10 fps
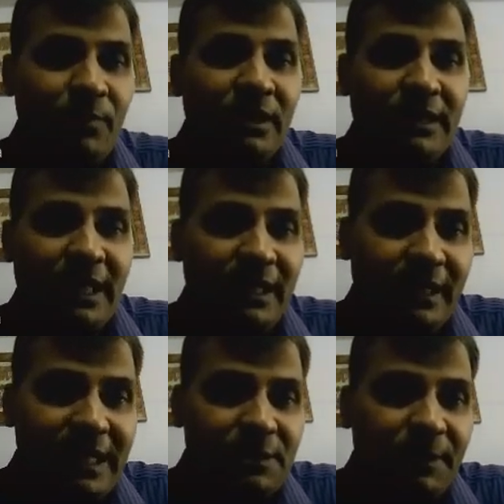the in
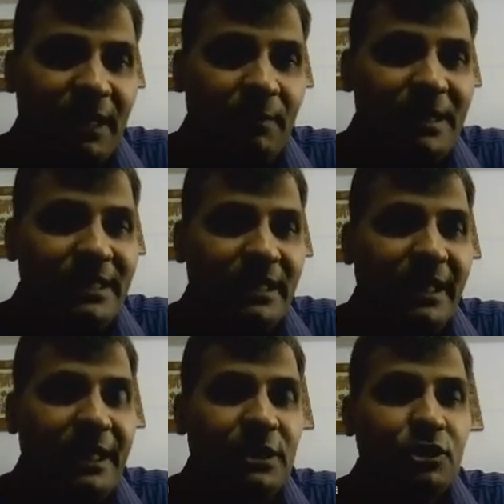transmitter,
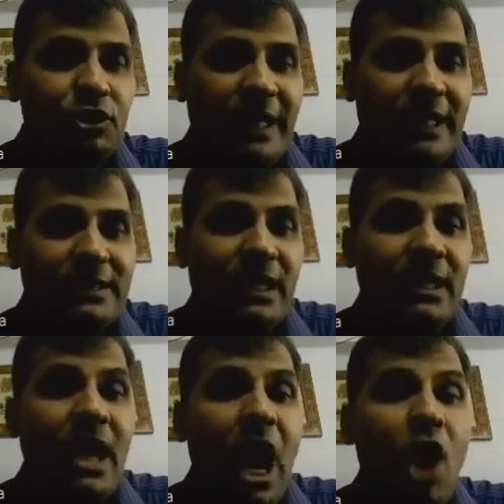basically there is a
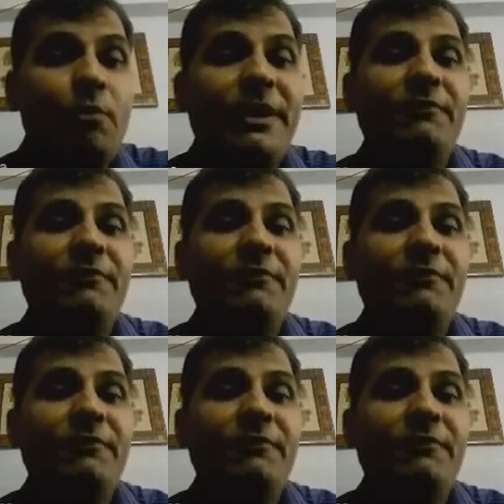how many